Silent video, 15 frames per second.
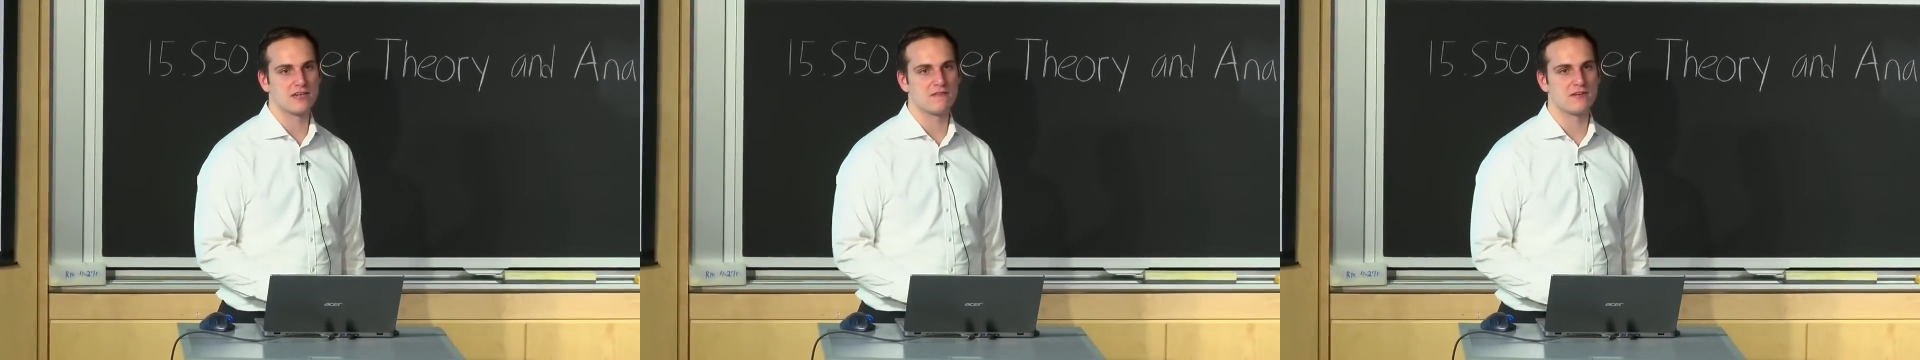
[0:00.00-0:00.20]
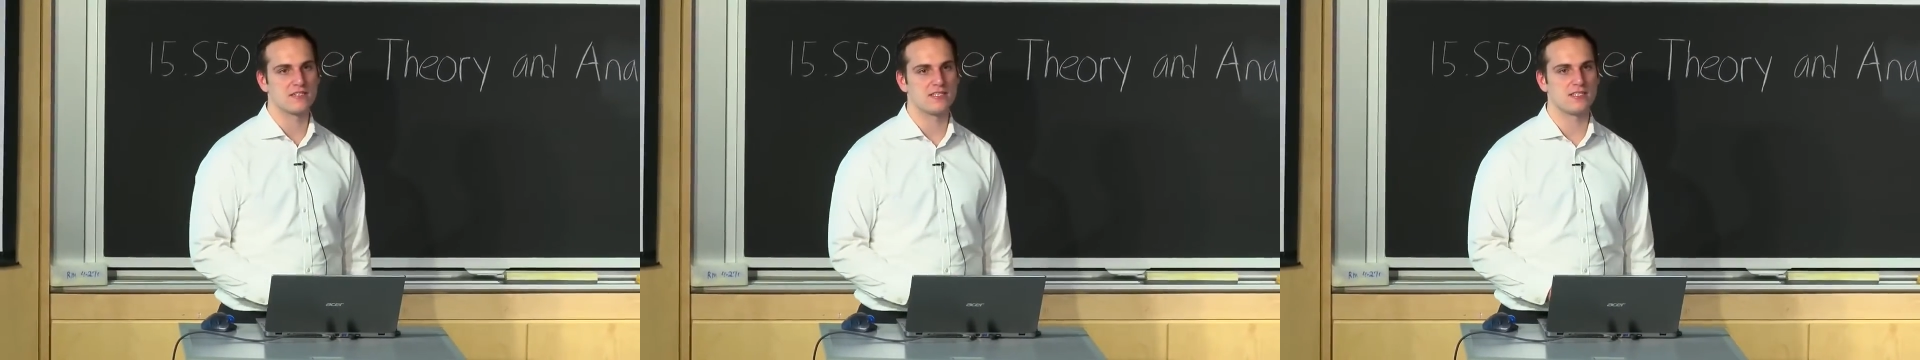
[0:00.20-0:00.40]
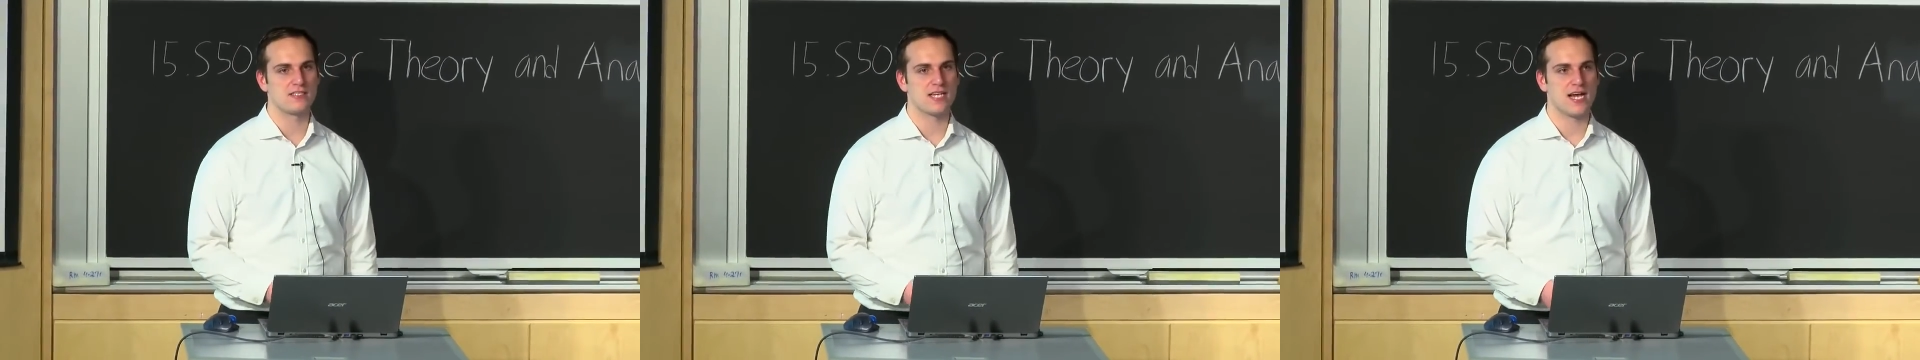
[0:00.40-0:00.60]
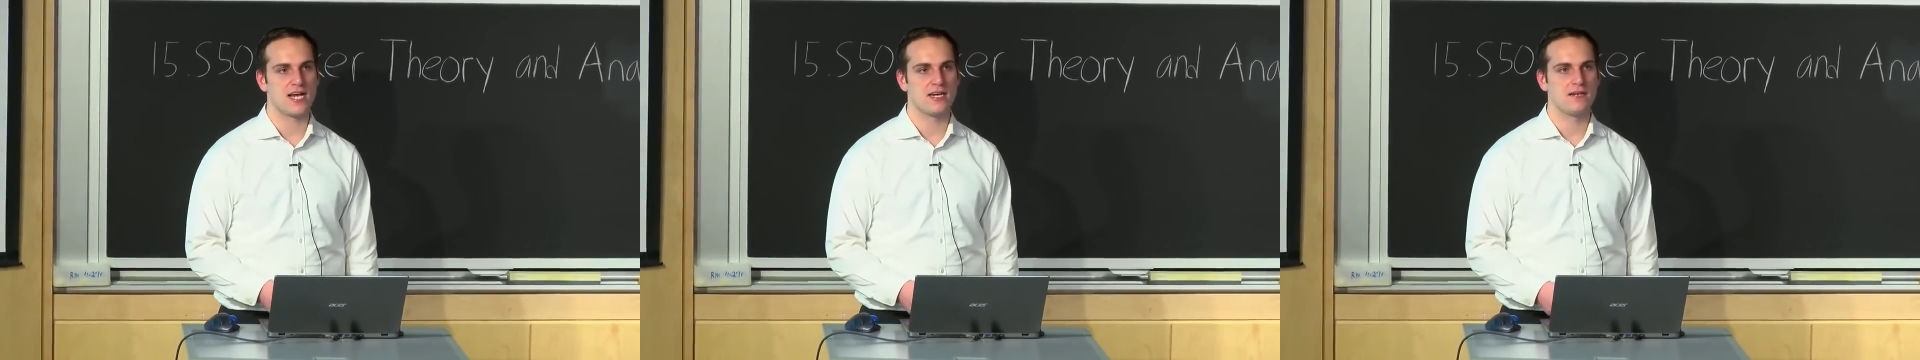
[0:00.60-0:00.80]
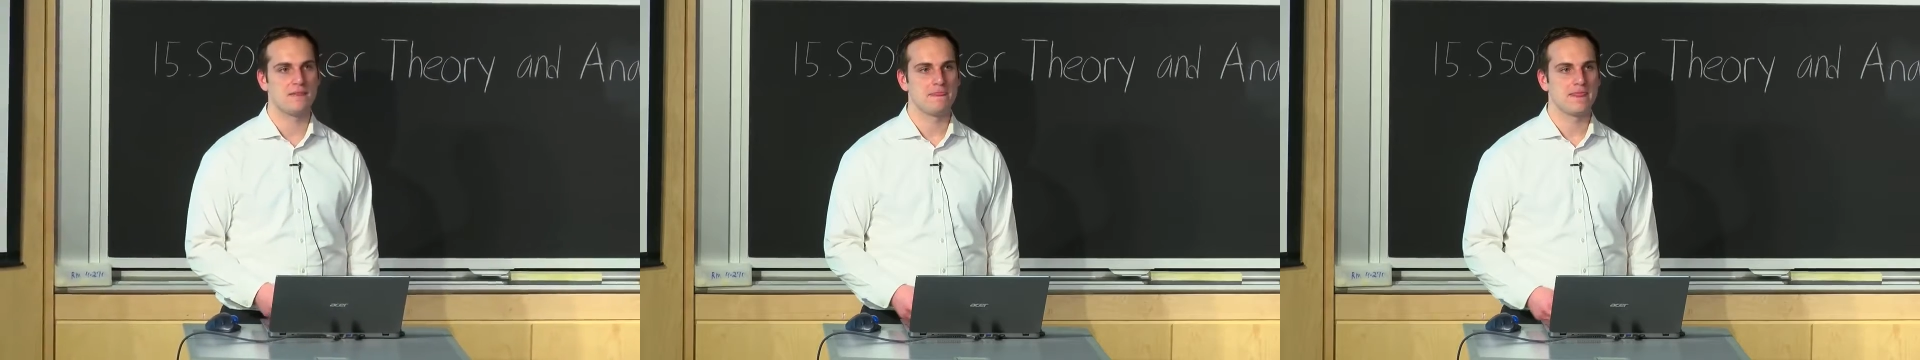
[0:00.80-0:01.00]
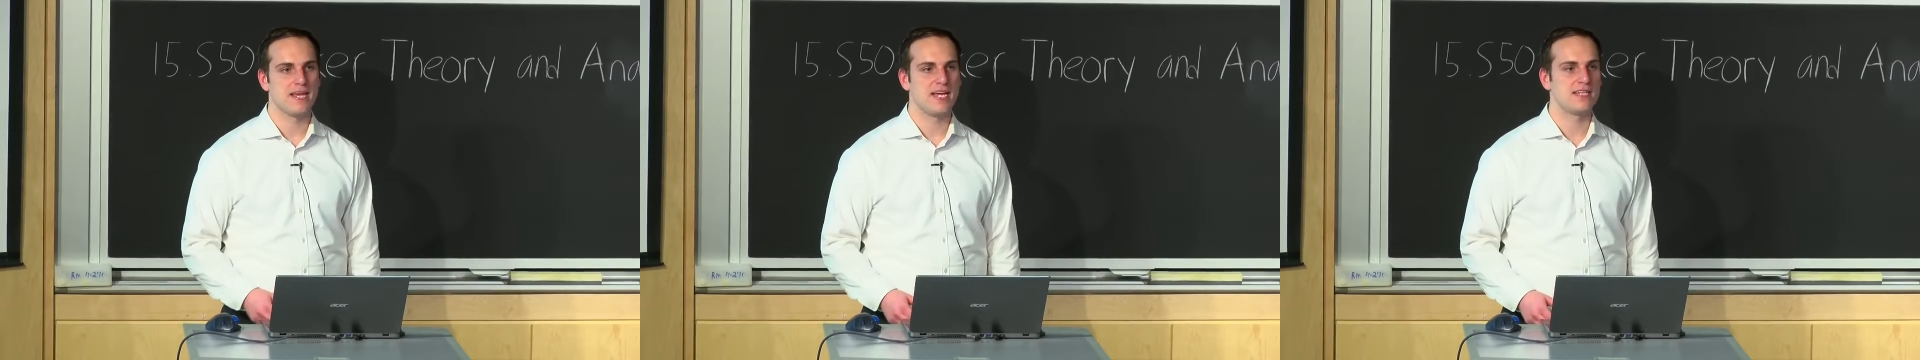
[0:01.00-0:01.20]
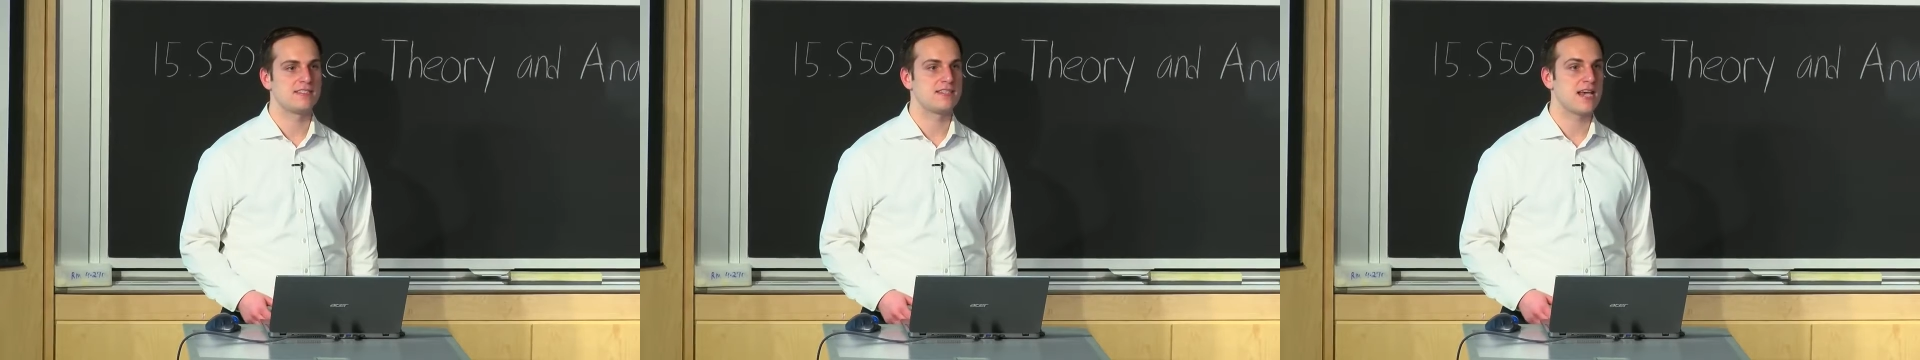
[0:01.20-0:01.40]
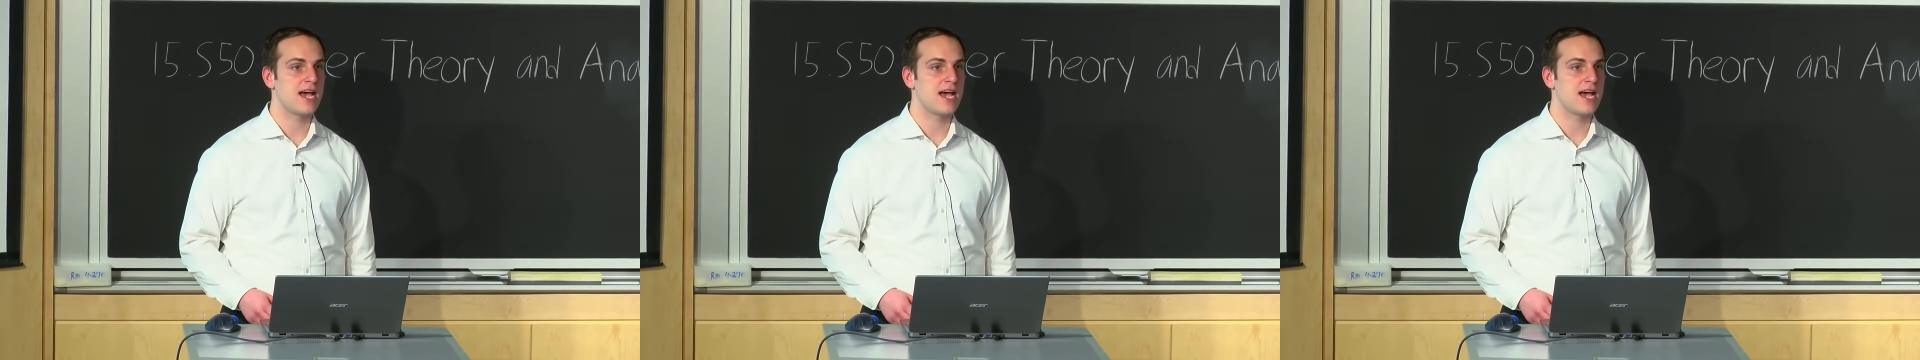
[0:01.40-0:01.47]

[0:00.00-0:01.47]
difference is that it's